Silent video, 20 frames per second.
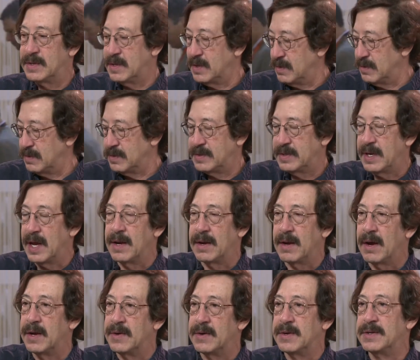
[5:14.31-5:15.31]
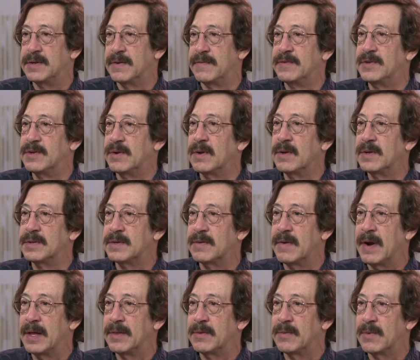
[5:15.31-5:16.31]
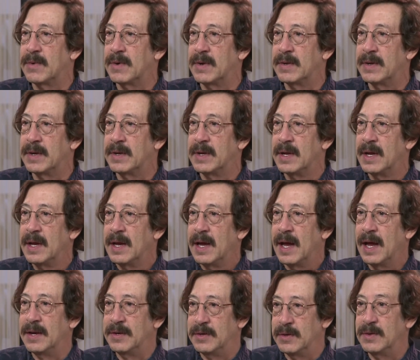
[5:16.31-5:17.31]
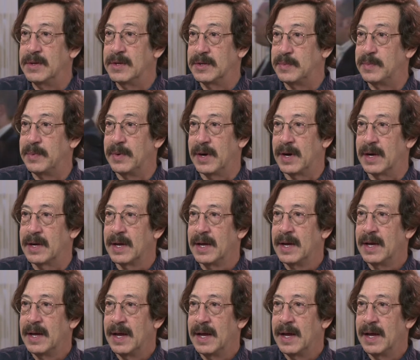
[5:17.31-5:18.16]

to send hundreds of journalists around the world and do this book.